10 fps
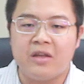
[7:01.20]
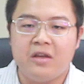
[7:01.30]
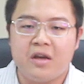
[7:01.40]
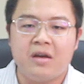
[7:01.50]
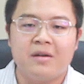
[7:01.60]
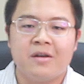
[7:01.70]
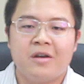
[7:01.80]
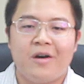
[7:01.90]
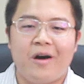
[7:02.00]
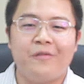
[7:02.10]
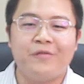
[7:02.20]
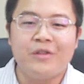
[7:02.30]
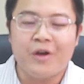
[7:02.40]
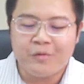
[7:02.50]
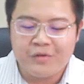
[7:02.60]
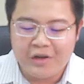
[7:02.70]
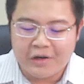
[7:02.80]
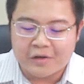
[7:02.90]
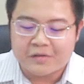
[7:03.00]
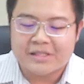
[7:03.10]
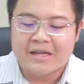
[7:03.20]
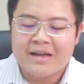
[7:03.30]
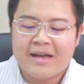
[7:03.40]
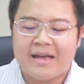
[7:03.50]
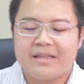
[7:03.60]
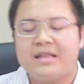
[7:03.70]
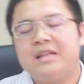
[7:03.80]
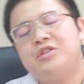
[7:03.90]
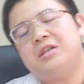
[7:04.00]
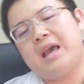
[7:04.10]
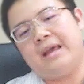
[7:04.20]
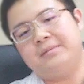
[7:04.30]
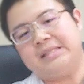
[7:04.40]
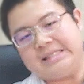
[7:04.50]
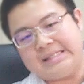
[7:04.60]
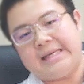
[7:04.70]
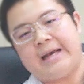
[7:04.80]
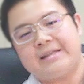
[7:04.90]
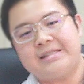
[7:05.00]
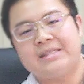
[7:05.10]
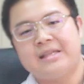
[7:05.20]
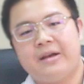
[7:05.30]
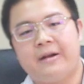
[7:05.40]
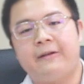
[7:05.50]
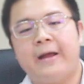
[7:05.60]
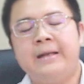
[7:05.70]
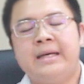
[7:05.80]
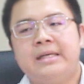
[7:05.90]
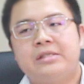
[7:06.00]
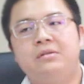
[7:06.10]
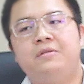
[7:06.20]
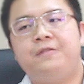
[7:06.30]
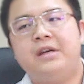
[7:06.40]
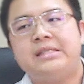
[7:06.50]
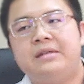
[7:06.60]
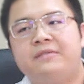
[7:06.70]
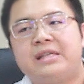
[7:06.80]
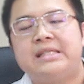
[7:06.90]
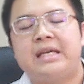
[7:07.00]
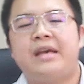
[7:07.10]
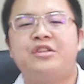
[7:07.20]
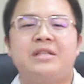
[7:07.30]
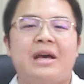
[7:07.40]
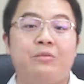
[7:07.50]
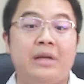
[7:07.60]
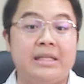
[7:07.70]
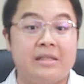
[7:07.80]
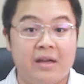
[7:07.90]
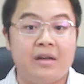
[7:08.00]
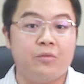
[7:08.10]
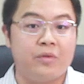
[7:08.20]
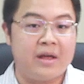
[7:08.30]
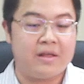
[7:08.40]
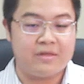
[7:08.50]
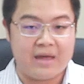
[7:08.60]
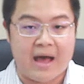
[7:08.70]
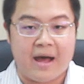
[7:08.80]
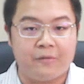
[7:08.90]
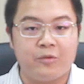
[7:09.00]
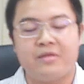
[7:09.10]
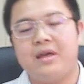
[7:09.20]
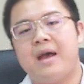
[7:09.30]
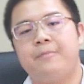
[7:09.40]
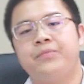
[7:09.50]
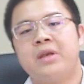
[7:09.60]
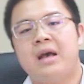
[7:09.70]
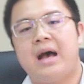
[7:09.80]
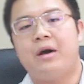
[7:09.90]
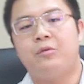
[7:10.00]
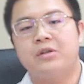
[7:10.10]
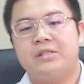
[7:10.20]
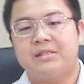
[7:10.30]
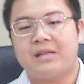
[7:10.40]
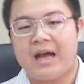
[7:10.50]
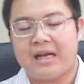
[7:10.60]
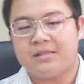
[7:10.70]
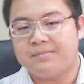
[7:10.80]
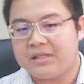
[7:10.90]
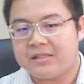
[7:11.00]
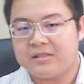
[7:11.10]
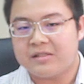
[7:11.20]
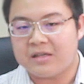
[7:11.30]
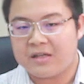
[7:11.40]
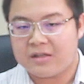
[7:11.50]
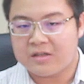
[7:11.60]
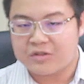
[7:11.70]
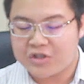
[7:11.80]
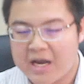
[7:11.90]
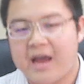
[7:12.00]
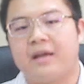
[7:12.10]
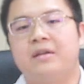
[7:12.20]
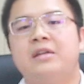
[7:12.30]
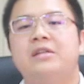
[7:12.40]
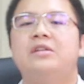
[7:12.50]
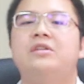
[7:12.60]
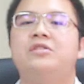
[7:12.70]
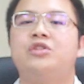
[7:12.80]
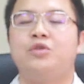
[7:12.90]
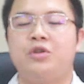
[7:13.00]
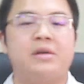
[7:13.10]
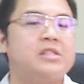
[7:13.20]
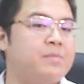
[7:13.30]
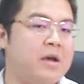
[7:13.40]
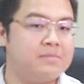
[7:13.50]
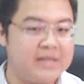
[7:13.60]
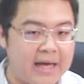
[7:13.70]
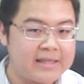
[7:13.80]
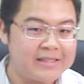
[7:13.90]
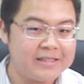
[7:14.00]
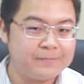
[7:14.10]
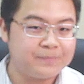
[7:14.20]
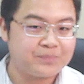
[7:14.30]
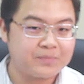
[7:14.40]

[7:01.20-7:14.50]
a year of no news, then she came to see us. All right. So the first investigation that we did with them was to ask Mr. Chang to do a sperm test.